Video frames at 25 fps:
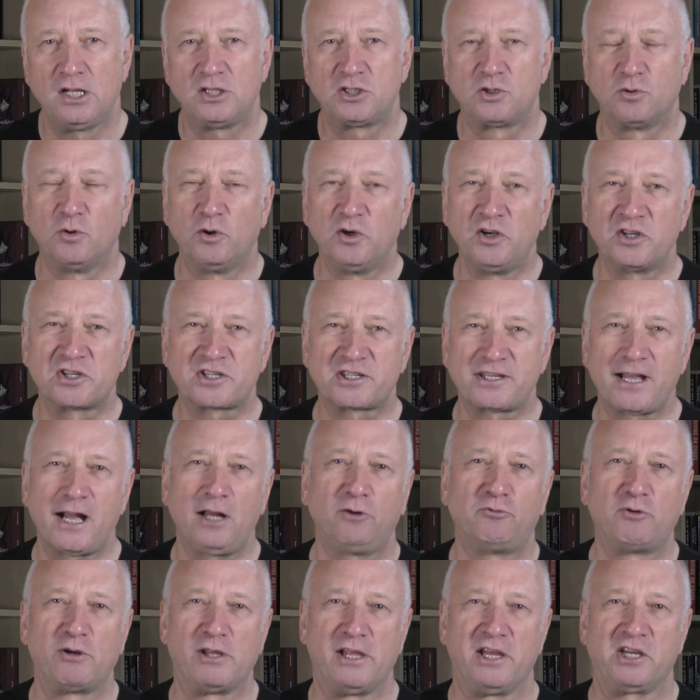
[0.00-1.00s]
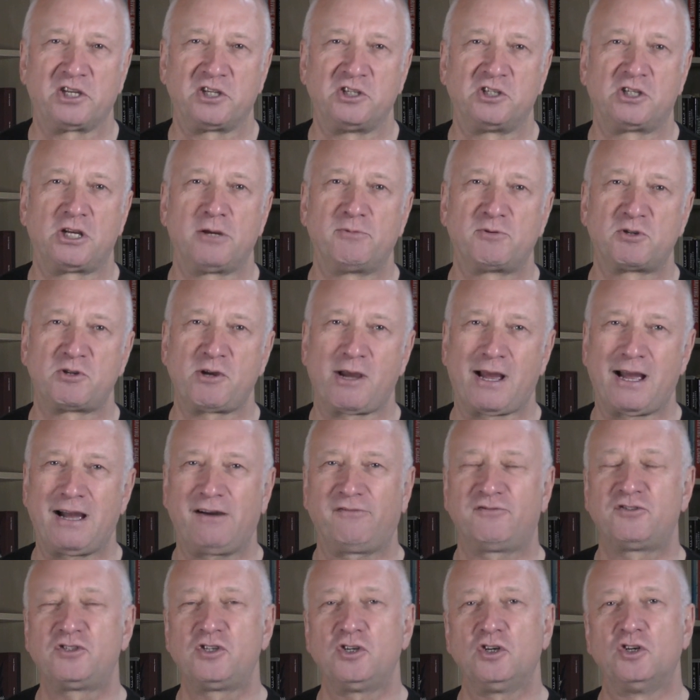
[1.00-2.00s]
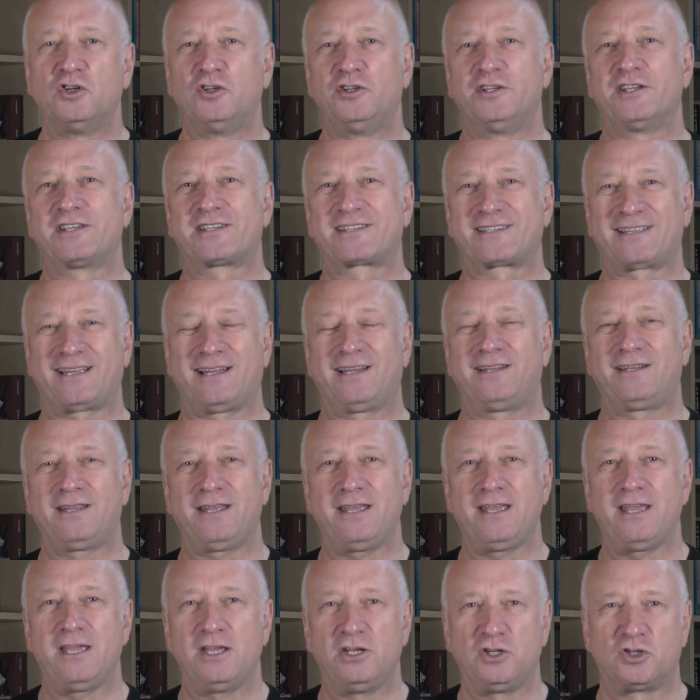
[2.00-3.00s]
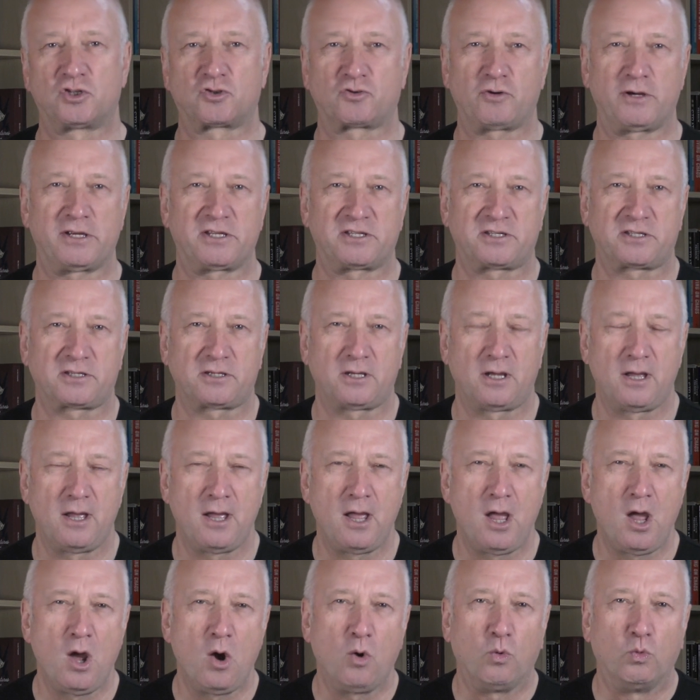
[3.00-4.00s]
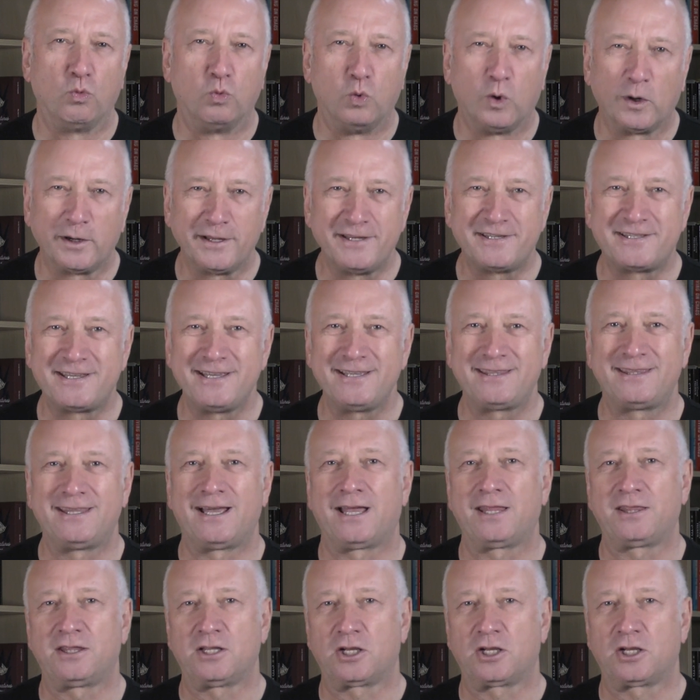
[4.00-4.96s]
To understand relationships, you have to understand interests. What is it that